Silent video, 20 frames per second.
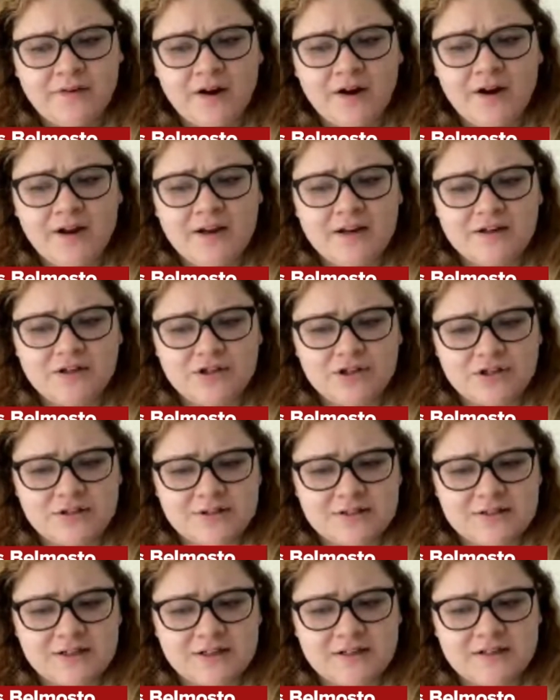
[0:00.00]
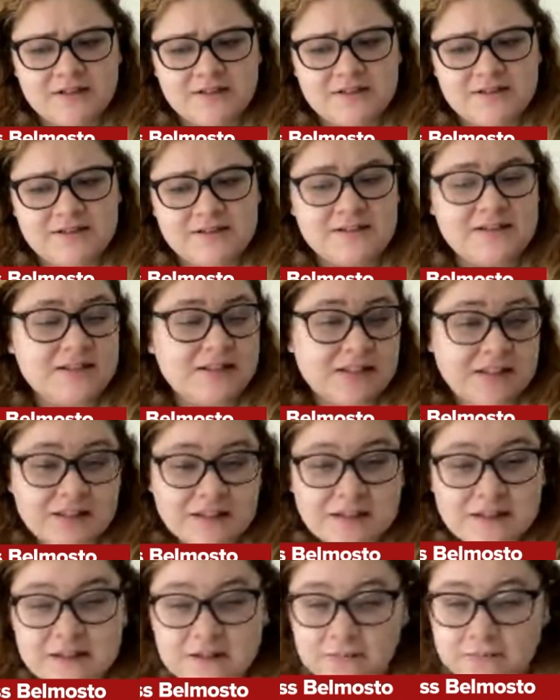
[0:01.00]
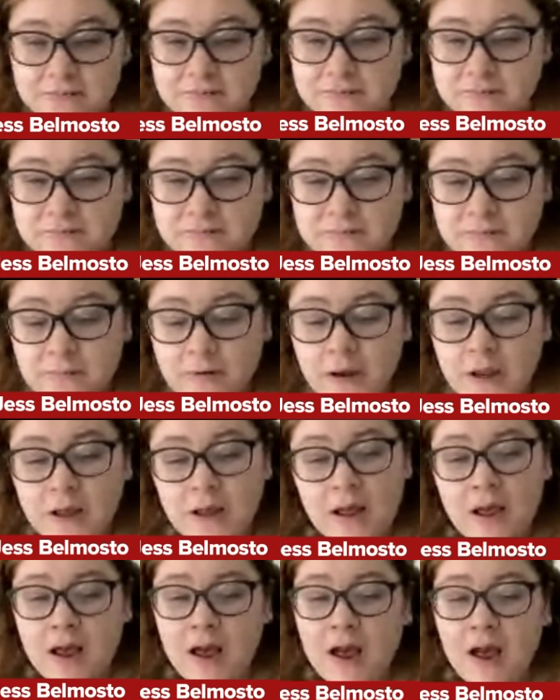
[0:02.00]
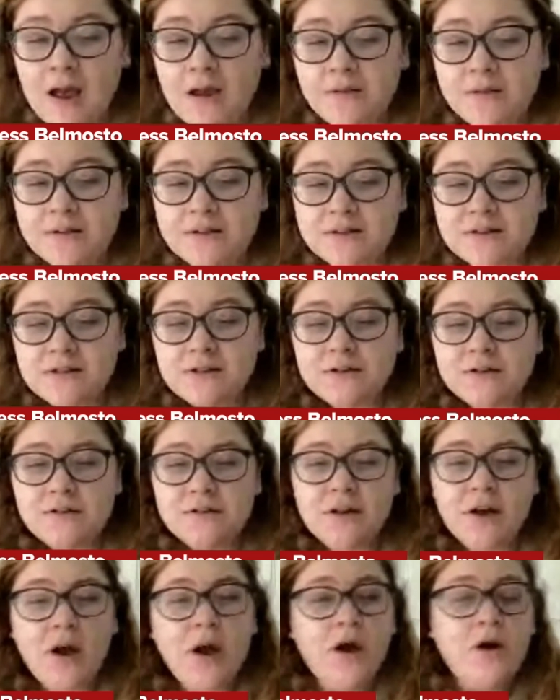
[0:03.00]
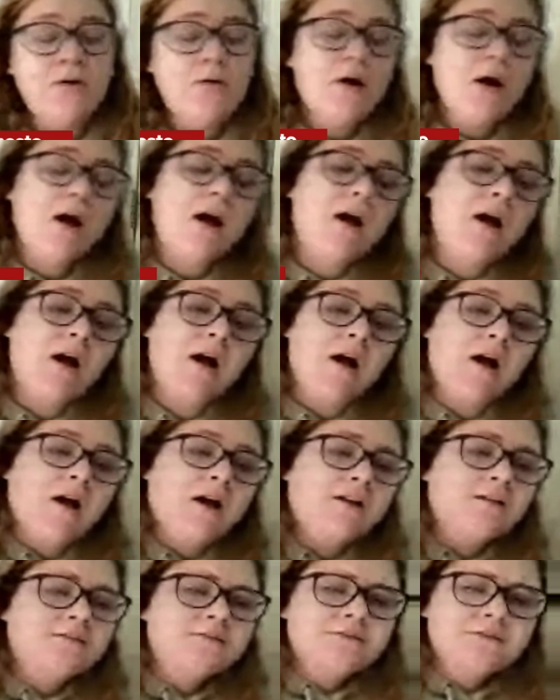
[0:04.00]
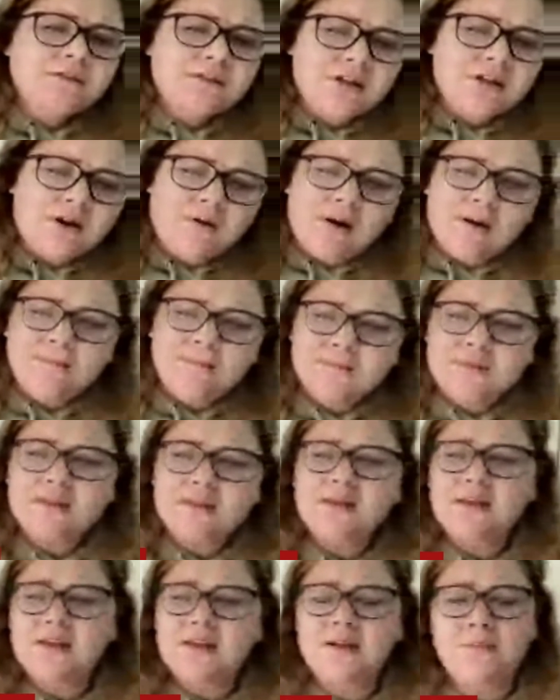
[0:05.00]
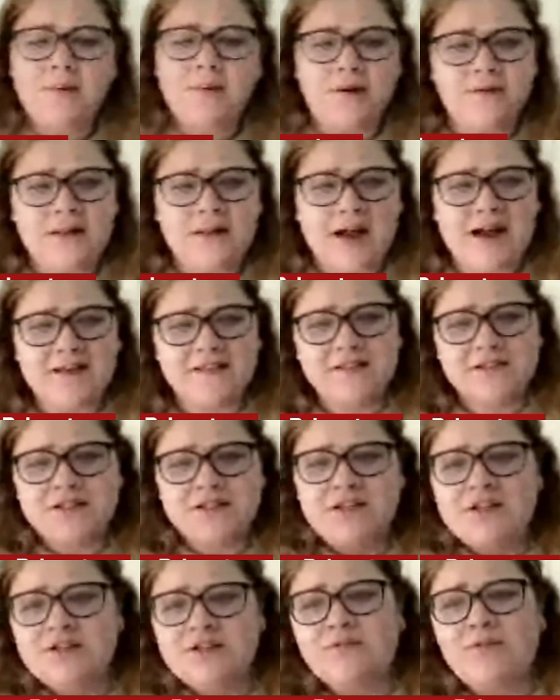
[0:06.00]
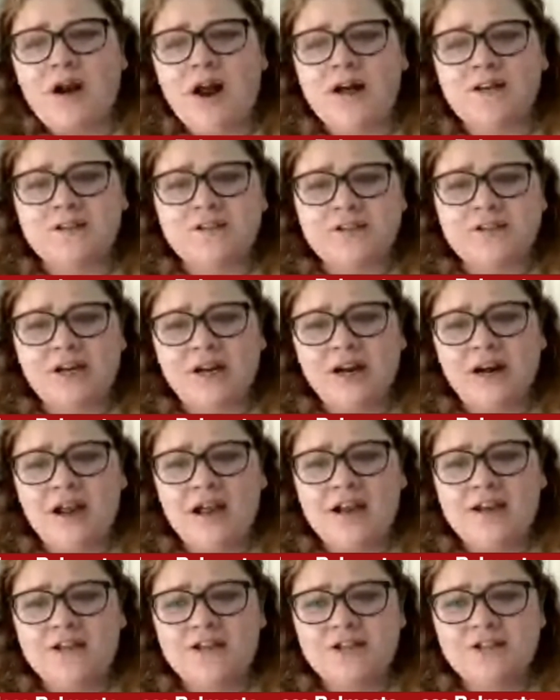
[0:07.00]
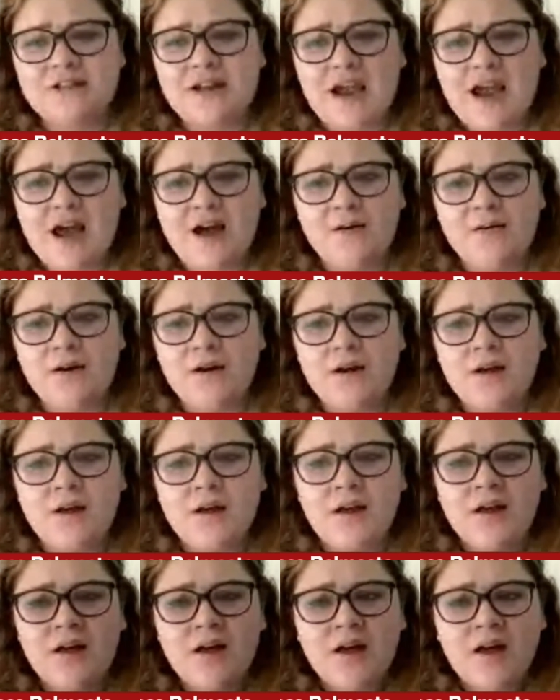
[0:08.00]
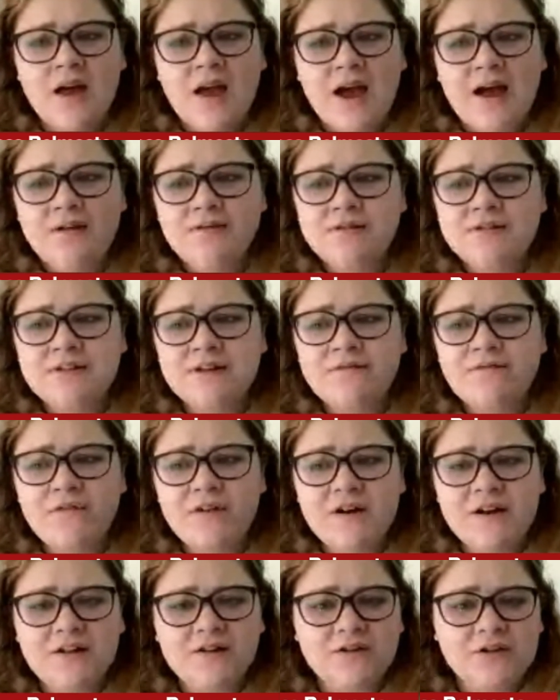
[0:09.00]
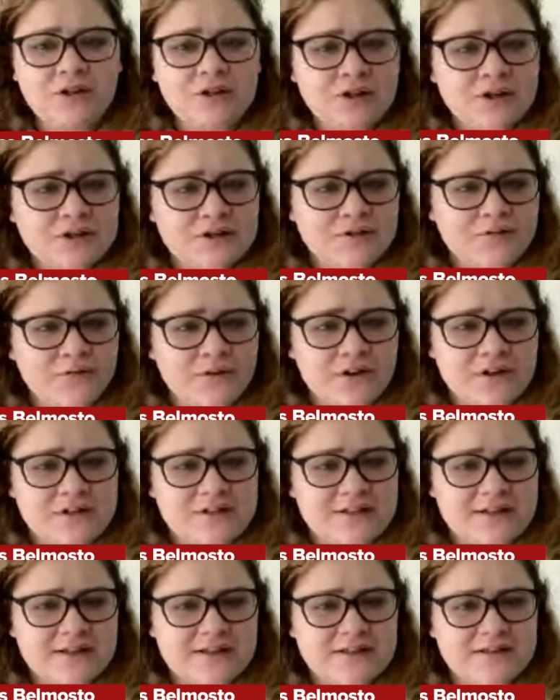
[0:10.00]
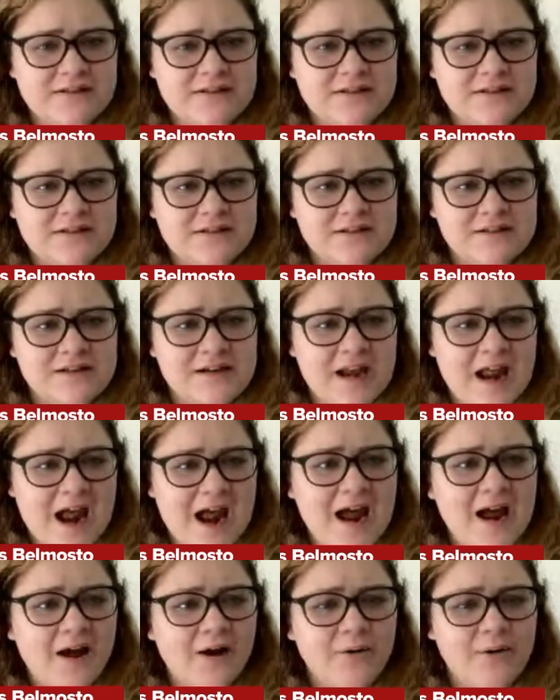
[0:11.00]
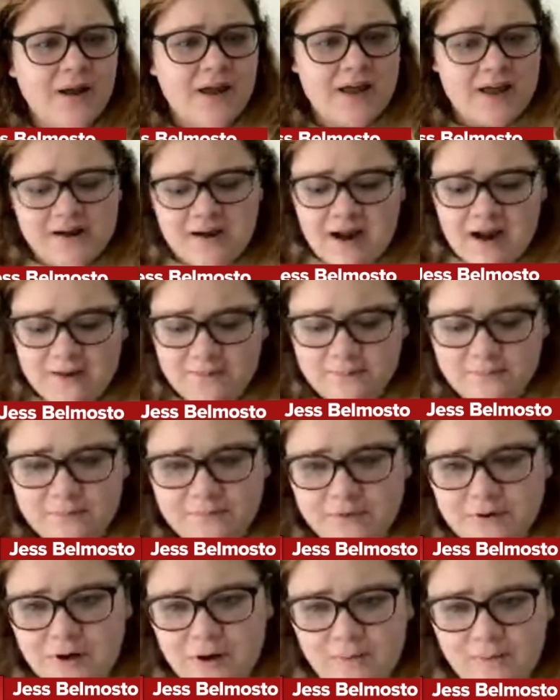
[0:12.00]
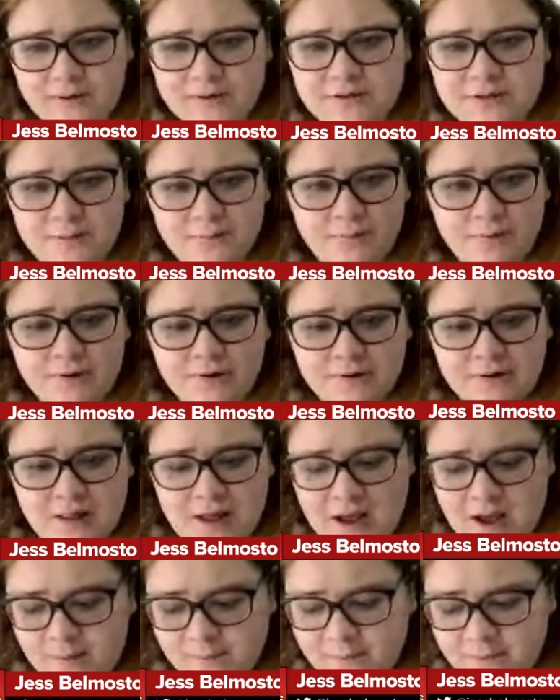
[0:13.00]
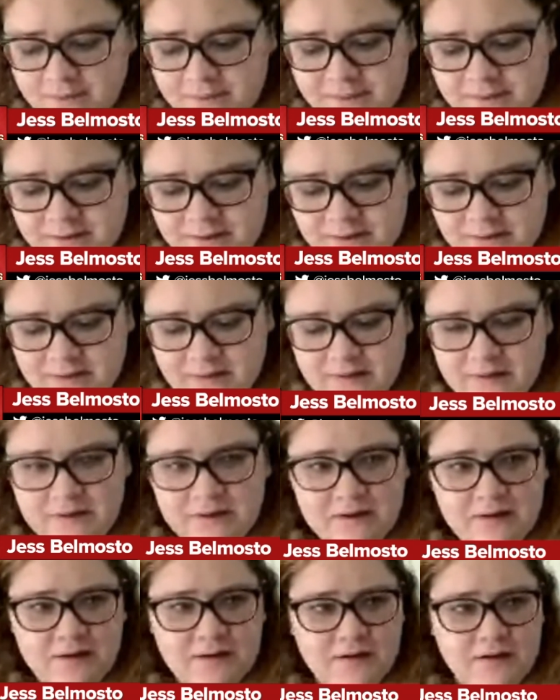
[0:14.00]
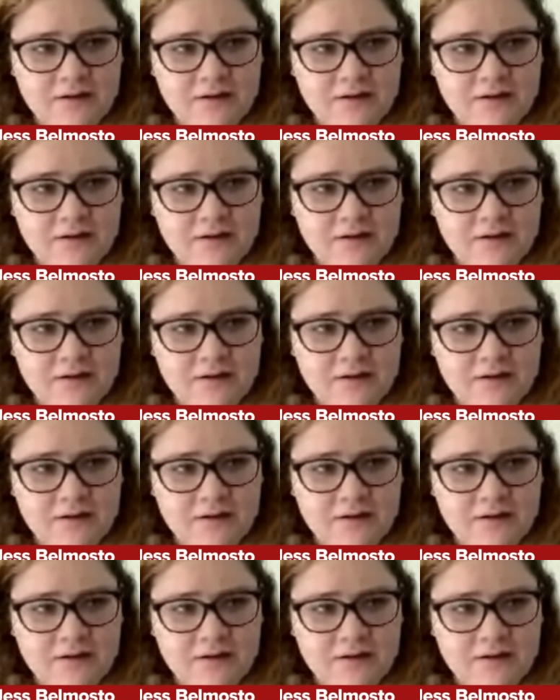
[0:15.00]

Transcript: very interesting to see how this could go. You know, I'm thinking about last year's roster and just how different it looked versus now. And I'm going to pull up the